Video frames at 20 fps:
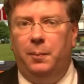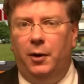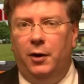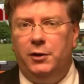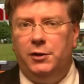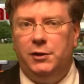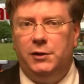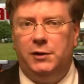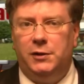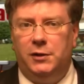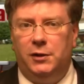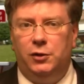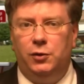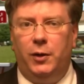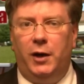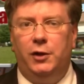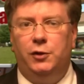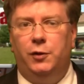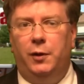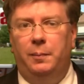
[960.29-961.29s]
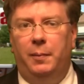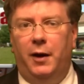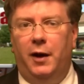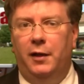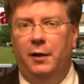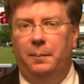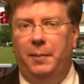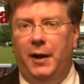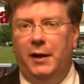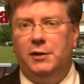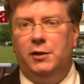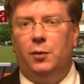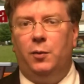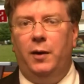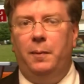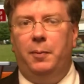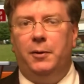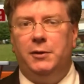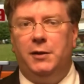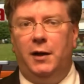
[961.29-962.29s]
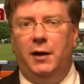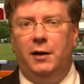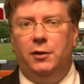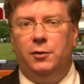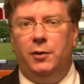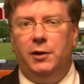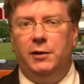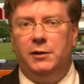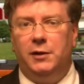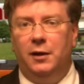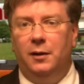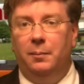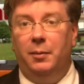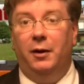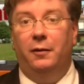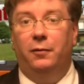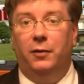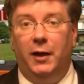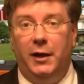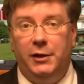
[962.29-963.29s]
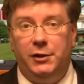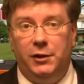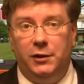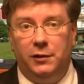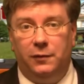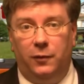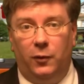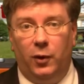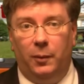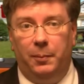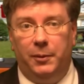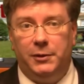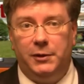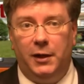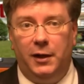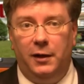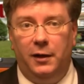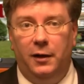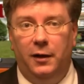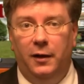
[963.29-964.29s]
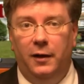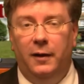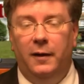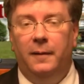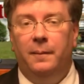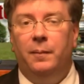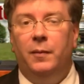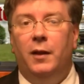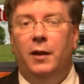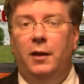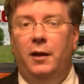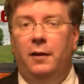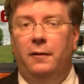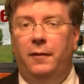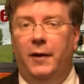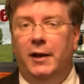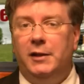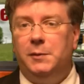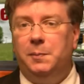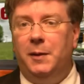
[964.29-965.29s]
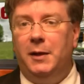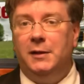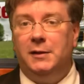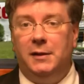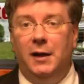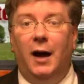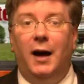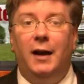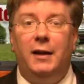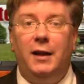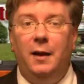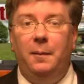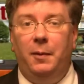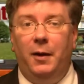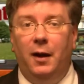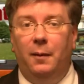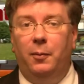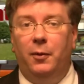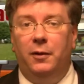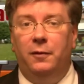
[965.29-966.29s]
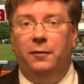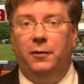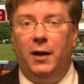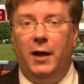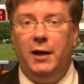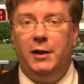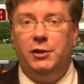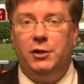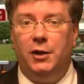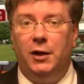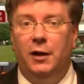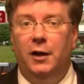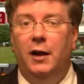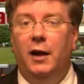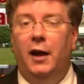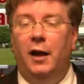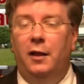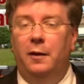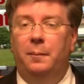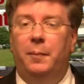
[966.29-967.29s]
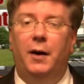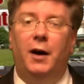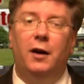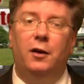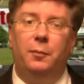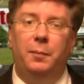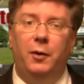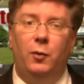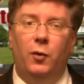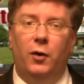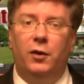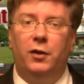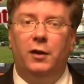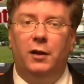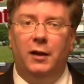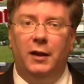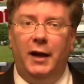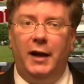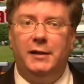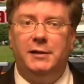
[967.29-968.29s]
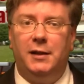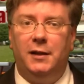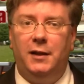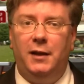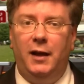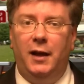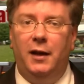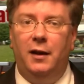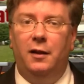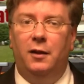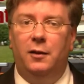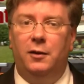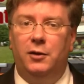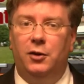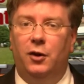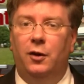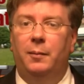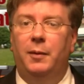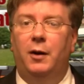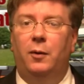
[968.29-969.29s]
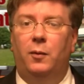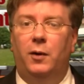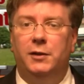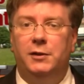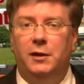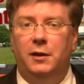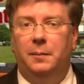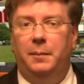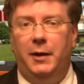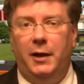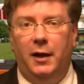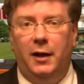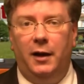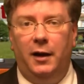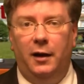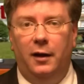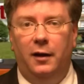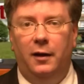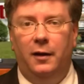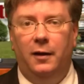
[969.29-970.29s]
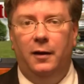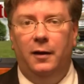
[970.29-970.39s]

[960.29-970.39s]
purchases a treasury bond that pays 3% interest but inflation is 4%, the investment is not keeping up with inflation and the bond will be worth less at the end of the term than it was at the beginning